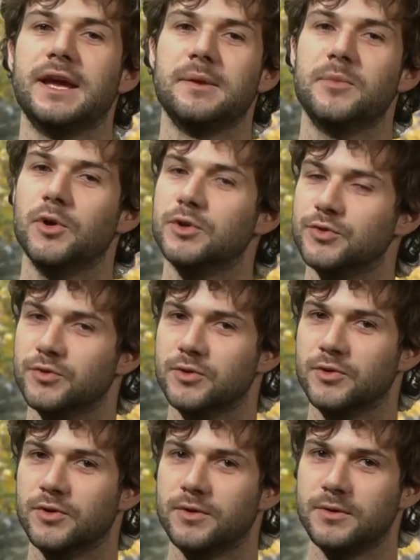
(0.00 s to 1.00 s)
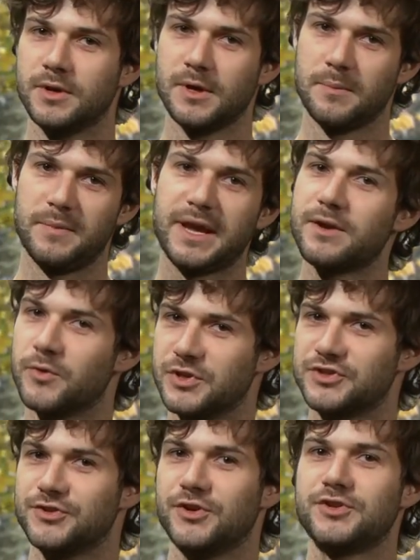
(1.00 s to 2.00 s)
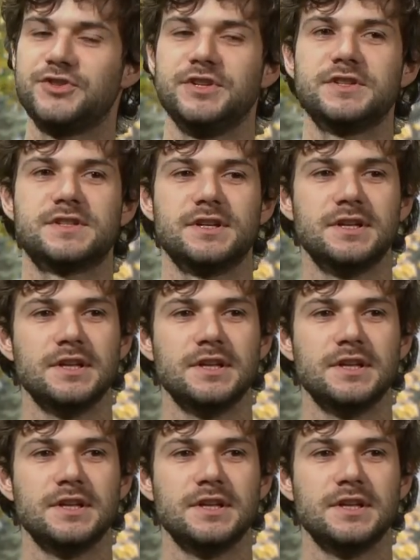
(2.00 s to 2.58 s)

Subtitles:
able to make researches.